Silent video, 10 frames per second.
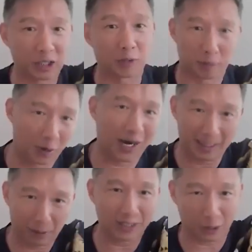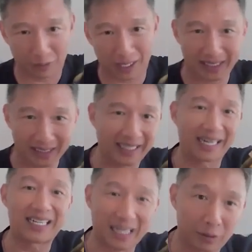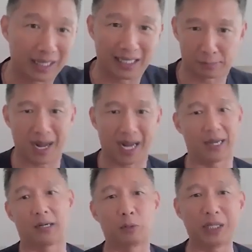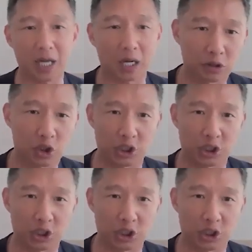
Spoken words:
the nickel already project already, the NDA already expired. We talked to